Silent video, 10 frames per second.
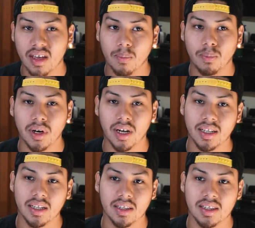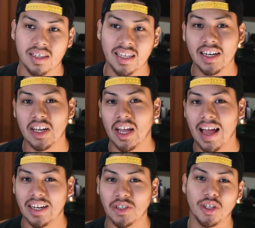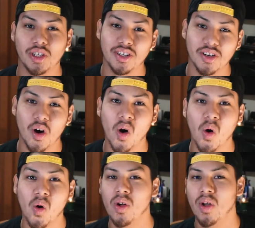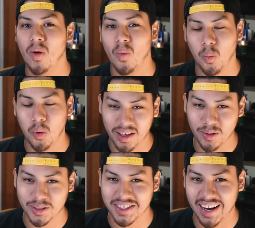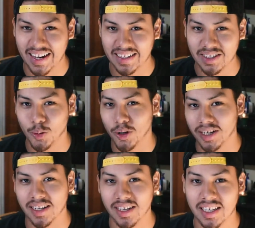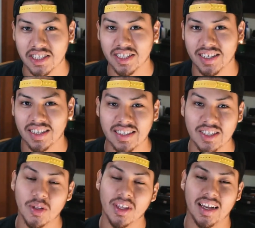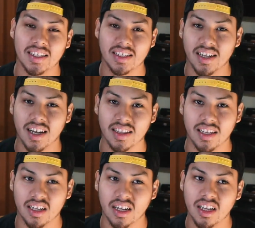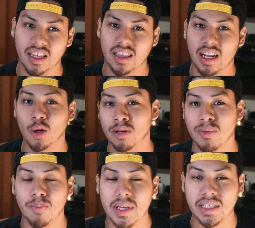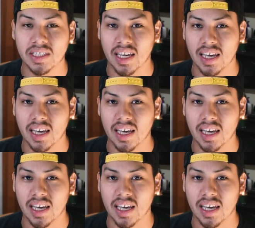but didn't actually know what it was like to work in a kitchen until they actually got there. They thought it was gonna be a piece of cake.